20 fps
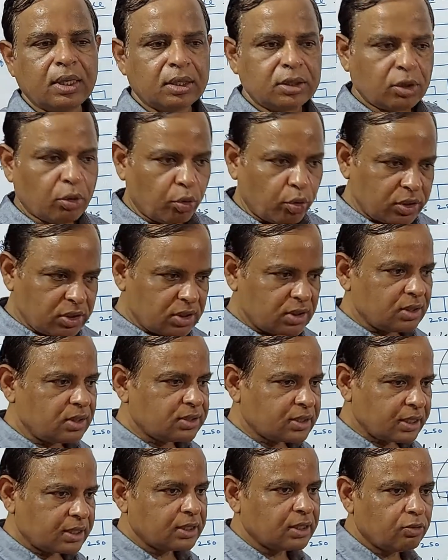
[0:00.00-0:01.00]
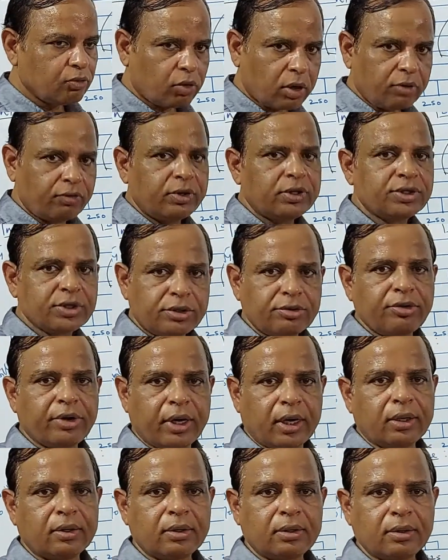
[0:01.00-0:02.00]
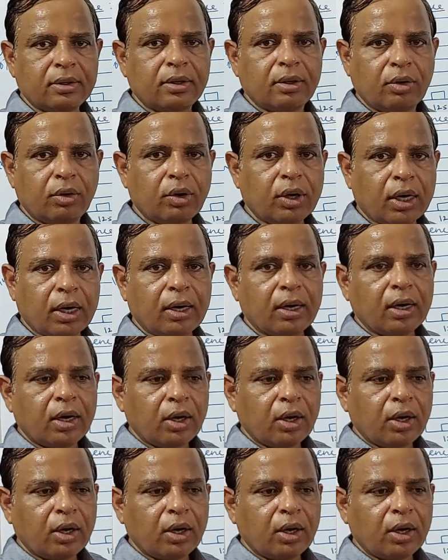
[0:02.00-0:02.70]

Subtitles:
The original signal what we generate, okay,